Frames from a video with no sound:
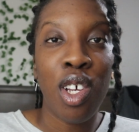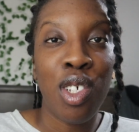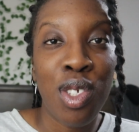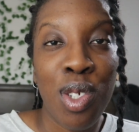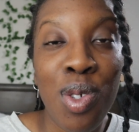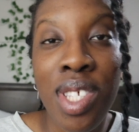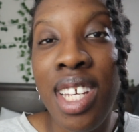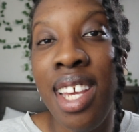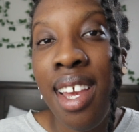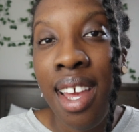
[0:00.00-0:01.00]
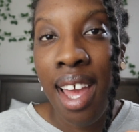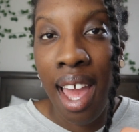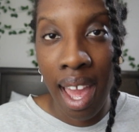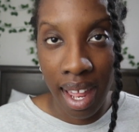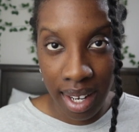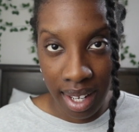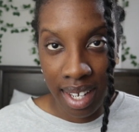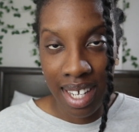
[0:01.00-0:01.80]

Susie Henny